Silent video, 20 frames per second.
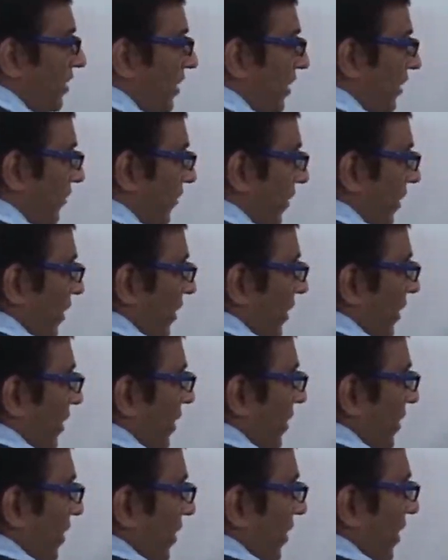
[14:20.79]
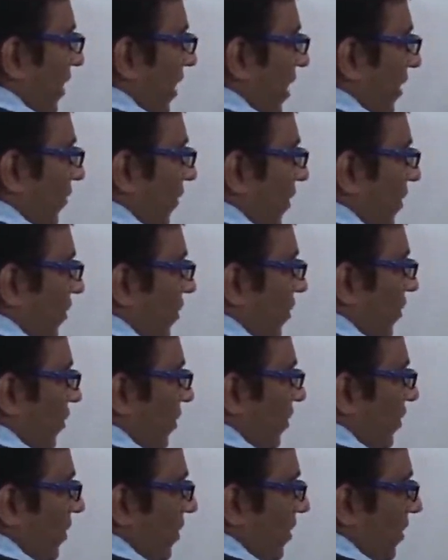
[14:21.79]
given. It
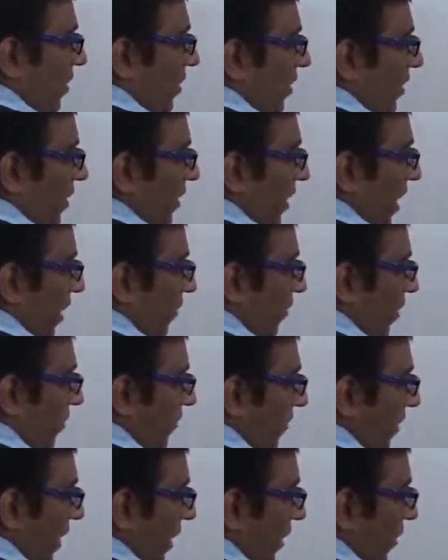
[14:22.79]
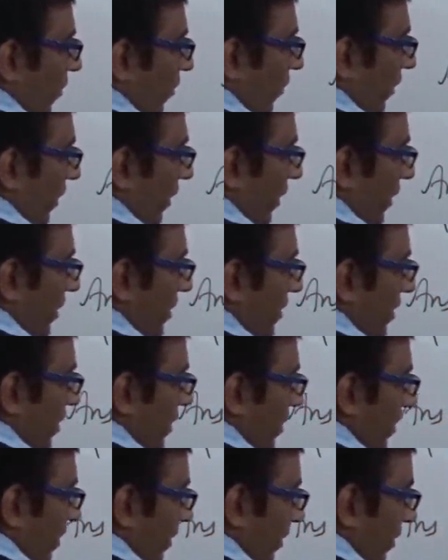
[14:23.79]
means we can say
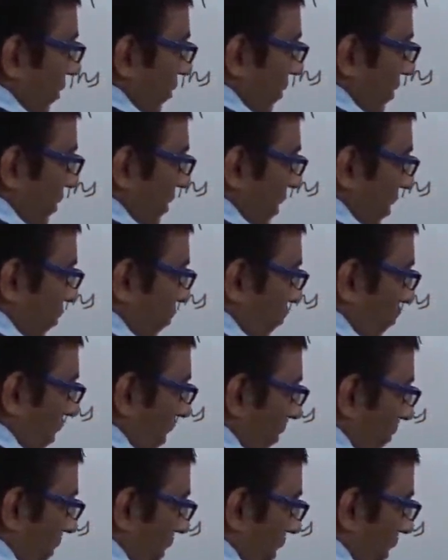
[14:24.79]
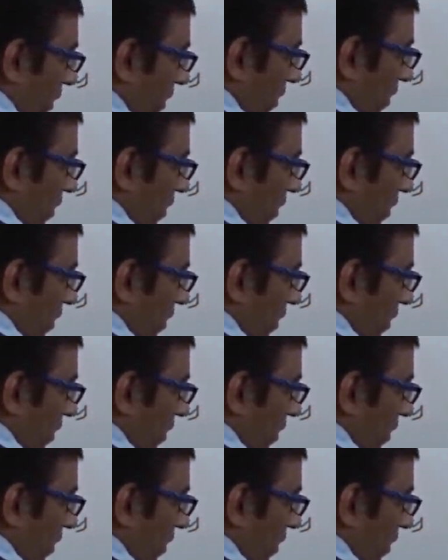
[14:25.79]
this is the square part.